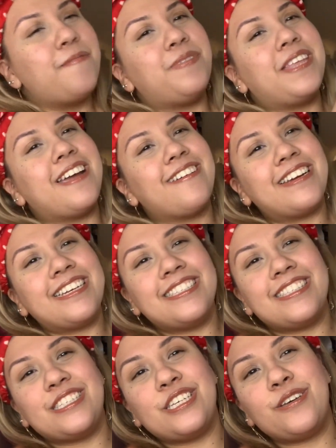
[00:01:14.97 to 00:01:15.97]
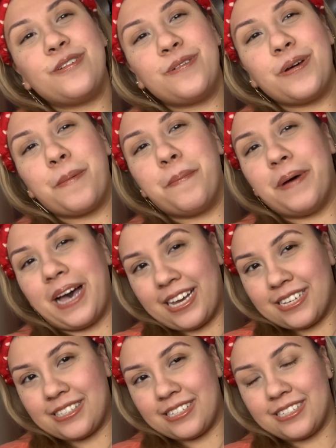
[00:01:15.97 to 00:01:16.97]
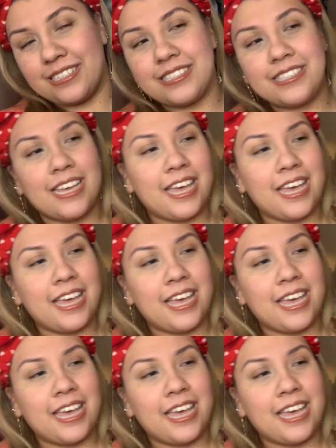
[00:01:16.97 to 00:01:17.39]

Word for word: There is two boxes